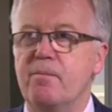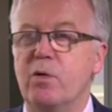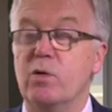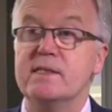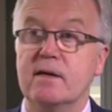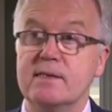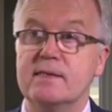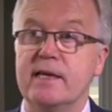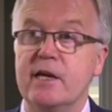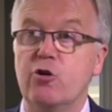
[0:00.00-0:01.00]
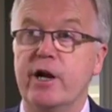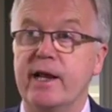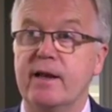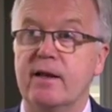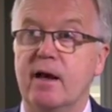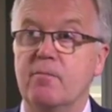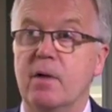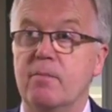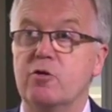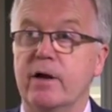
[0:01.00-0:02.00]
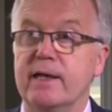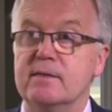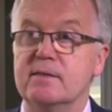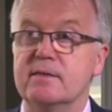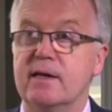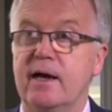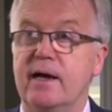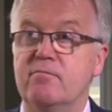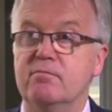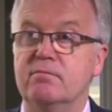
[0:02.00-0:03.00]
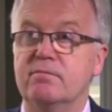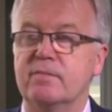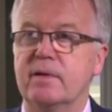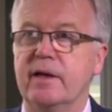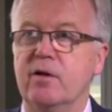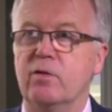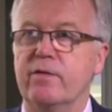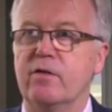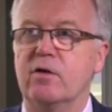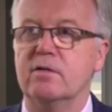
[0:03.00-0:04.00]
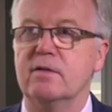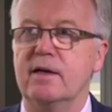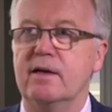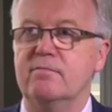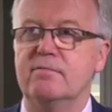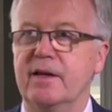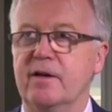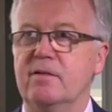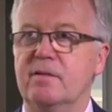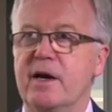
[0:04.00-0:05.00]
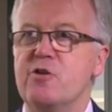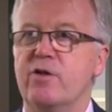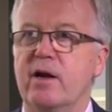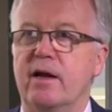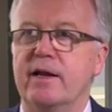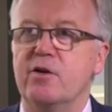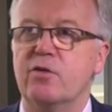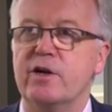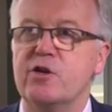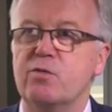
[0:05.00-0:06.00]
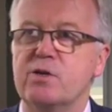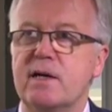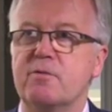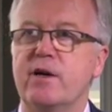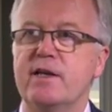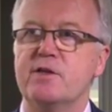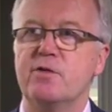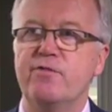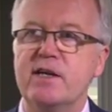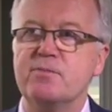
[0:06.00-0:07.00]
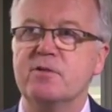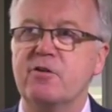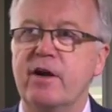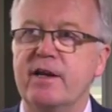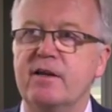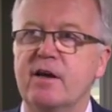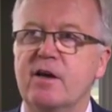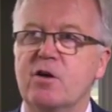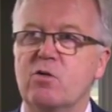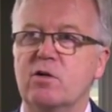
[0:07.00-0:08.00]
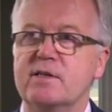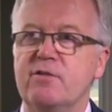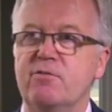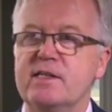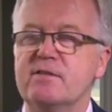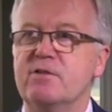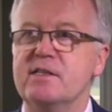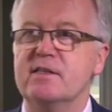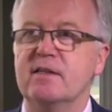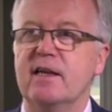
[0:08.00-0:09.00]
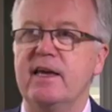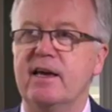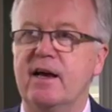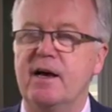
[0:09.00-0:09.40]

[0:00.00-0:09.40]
But we're starting to see credit upgrades. We've got a major airline in your region was upgraded to investment grade quality recently.